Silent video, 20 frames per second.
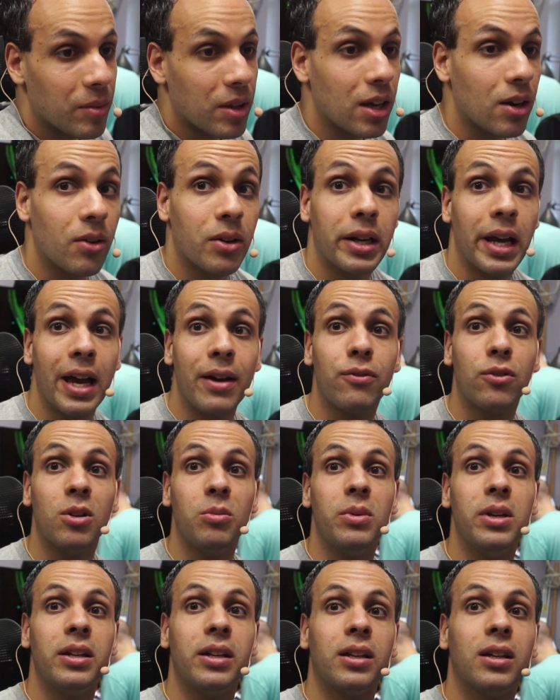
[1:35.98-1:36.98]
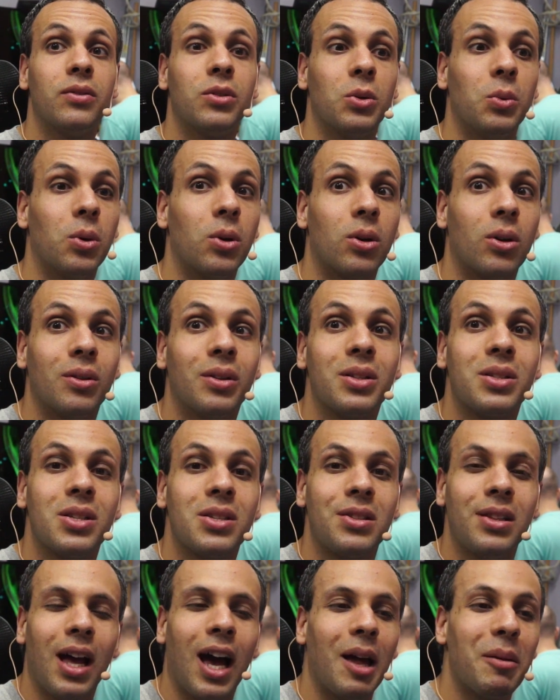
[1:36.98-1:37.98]
there in every meaning of the word. This
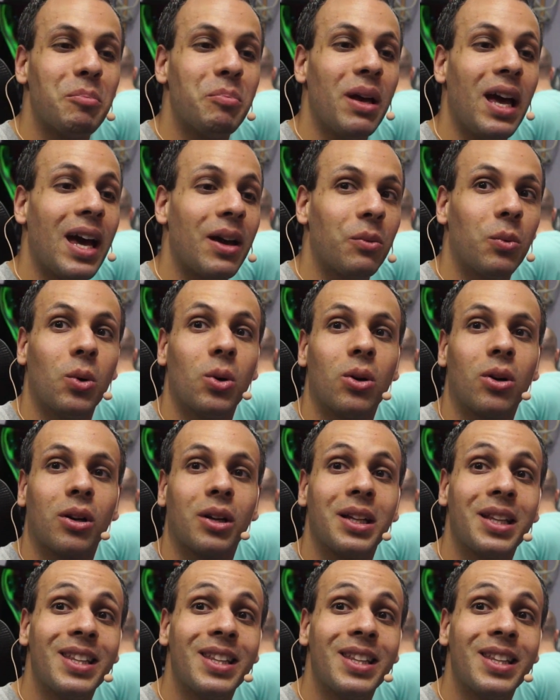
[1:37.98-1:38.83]
is not bad work.